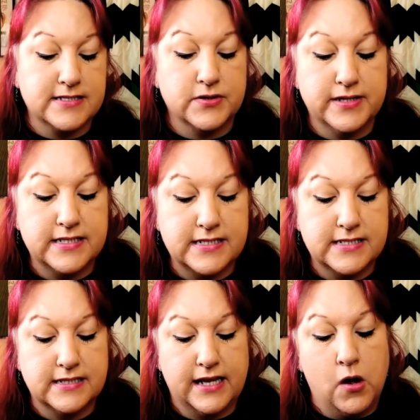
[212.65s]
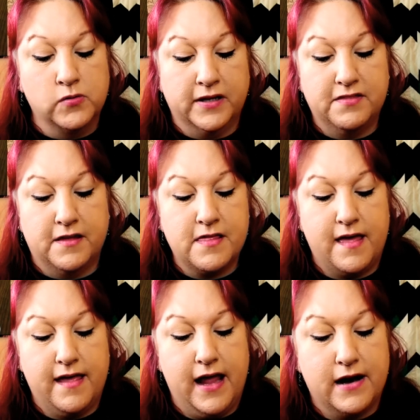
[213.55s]
So this isn't the only thing
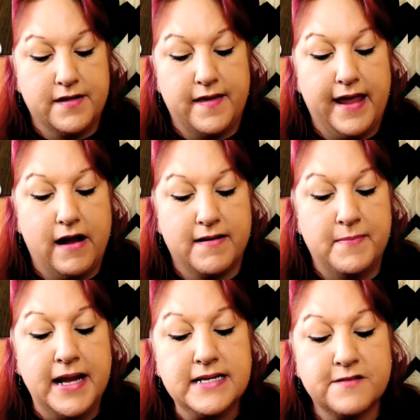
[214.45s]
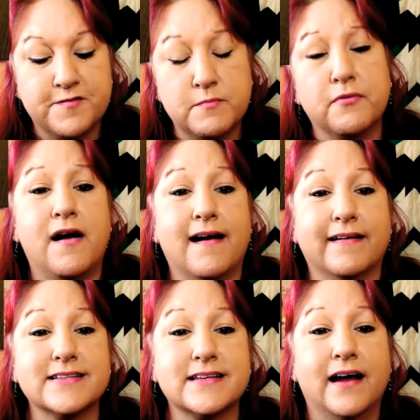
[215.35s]
they carry. They carry many different
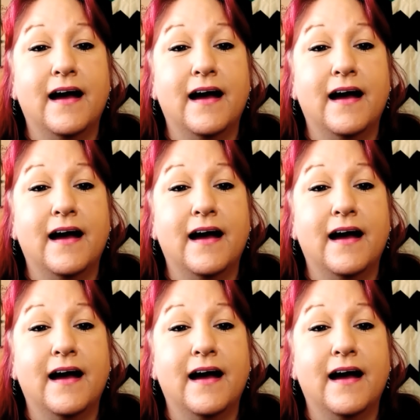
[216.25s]
products.